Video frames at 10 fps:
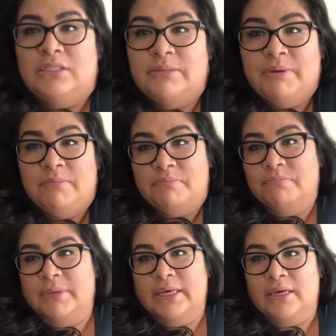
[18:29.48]
to me
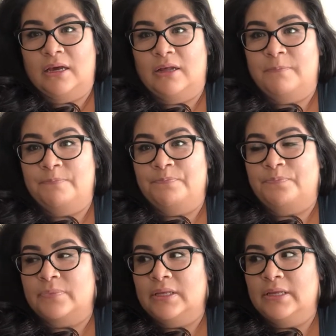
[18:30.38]
me
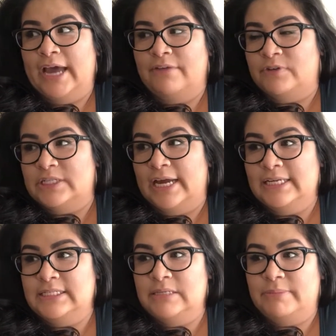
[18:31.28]
um
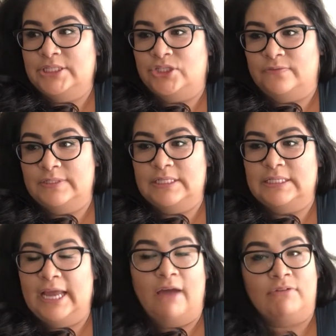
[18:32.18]
advertising my services
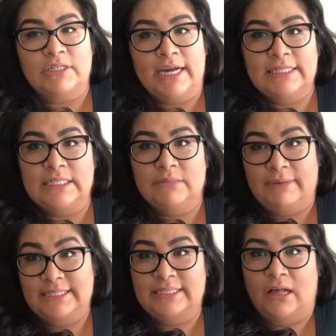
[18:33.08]
and advertising
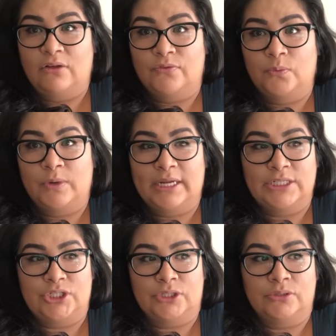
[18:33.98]
myself and what I
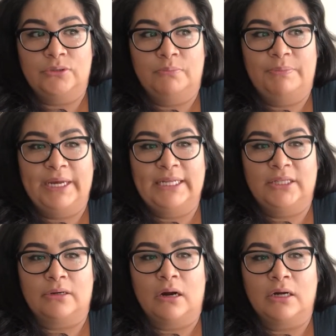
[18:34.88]
do,
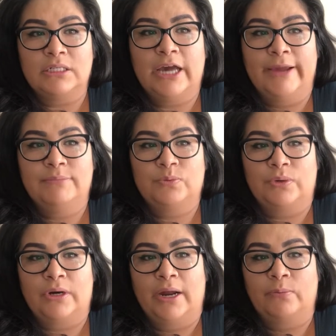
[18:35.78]
but there are times
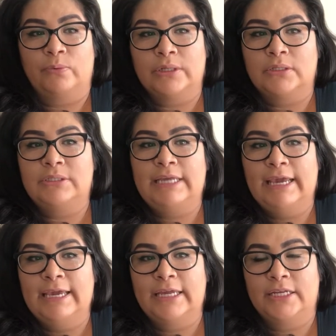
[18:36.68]
where I will
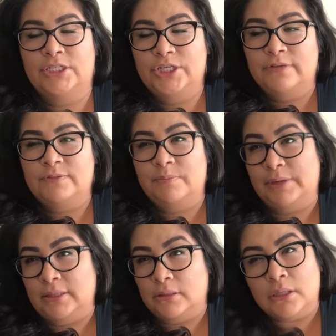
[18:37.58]
take initiative to
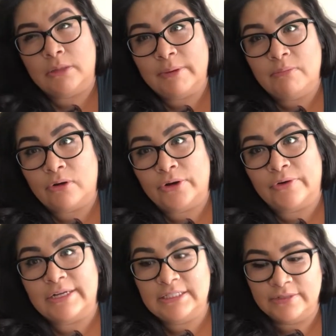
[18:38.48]
be a little bit more
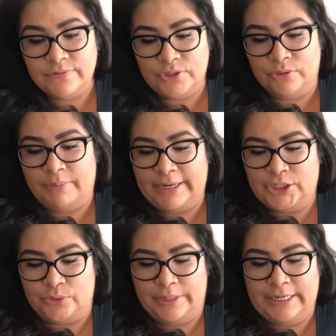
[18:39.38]
aggressive. So by
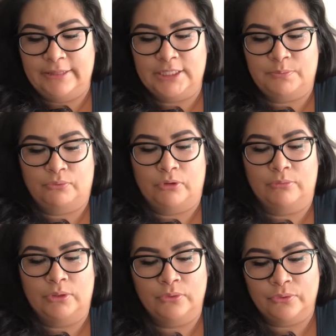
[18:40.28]
joining this
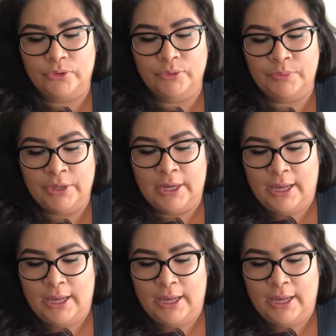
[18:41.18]
promo group,